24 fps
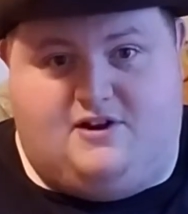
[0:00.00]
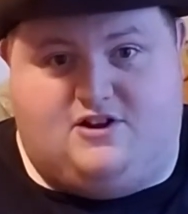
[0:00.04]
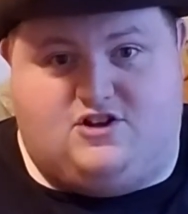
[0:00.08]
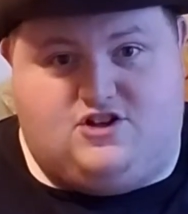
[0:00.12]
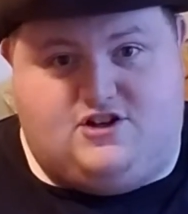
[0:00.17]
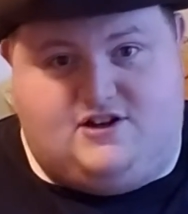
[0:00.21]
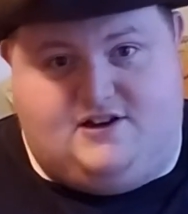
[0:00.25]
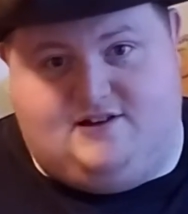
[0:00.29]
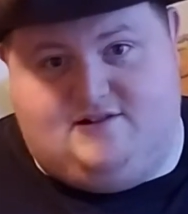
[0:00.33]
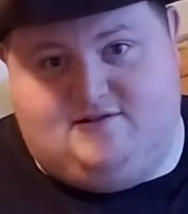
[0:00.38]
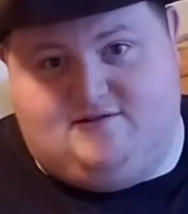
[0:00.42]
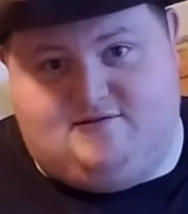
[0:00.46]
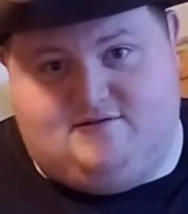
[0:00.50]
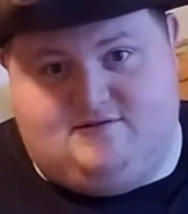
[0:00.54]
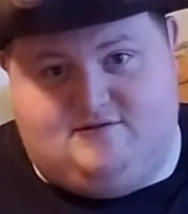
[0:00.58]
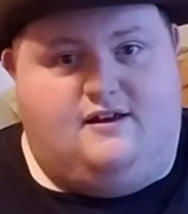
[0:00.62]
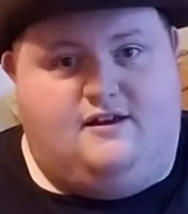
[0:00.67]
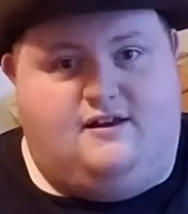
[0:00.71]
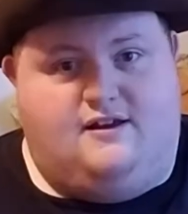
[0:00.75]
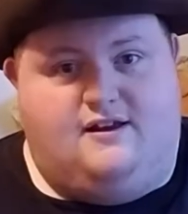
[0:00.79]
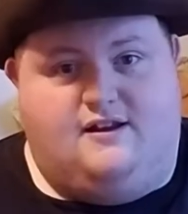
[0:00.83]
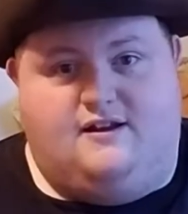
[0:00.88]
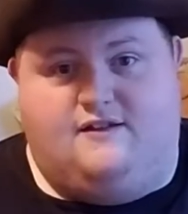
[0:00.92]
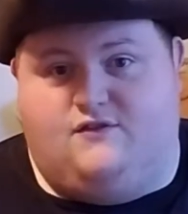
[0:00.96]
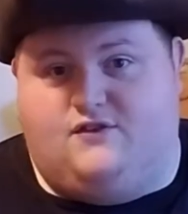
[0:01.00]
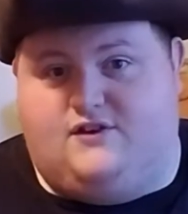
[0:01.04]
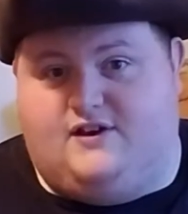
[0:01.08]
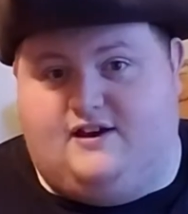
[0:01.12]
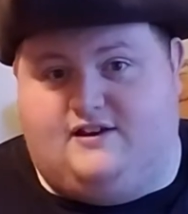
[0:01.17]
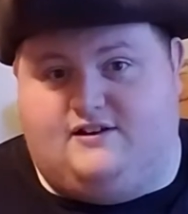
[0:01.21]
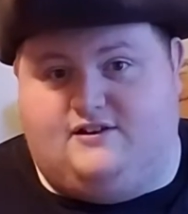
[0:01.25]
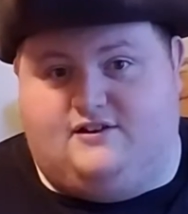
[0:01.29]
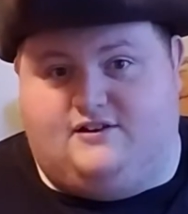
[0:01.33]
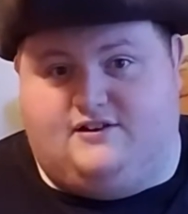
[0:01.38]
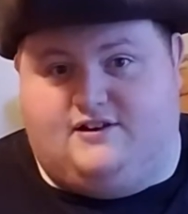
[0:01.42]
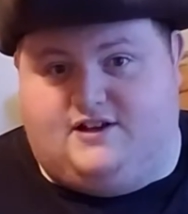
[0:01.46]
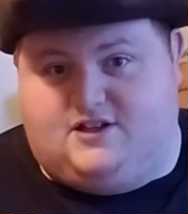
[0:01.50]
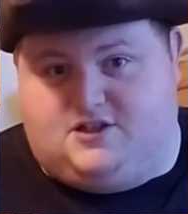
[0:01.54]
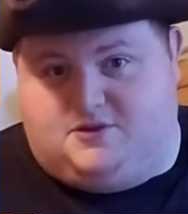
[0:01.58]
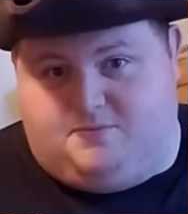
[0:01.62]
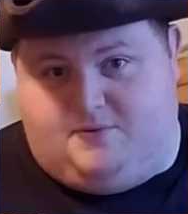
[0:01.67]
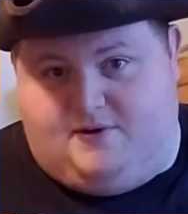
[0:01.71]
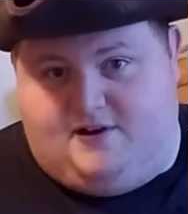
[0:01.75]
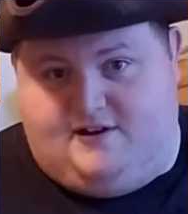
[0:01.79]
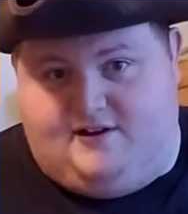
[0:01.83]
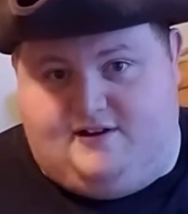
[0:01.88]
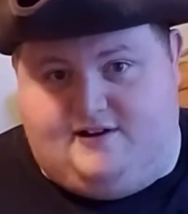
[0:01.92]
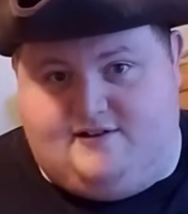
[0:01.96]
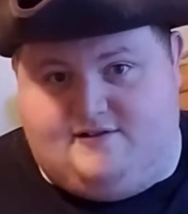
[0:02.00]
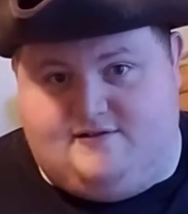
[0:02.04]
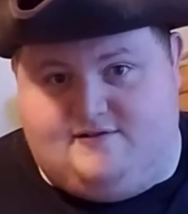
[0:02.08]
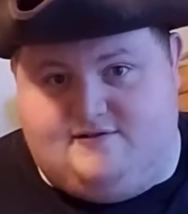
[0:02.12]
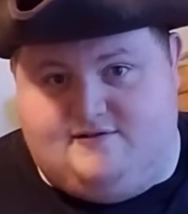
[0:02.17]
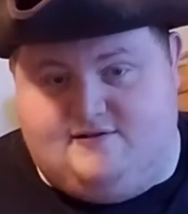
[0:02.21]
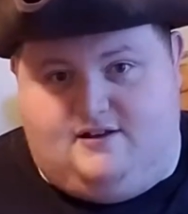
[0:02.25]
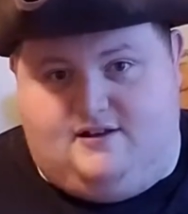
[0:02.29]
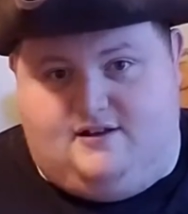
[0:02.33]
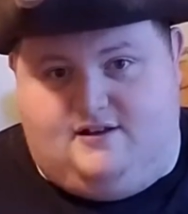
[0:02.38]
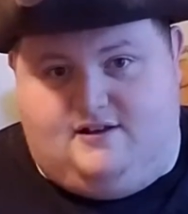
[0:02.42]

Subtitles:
channel, and if you can't all guess by now,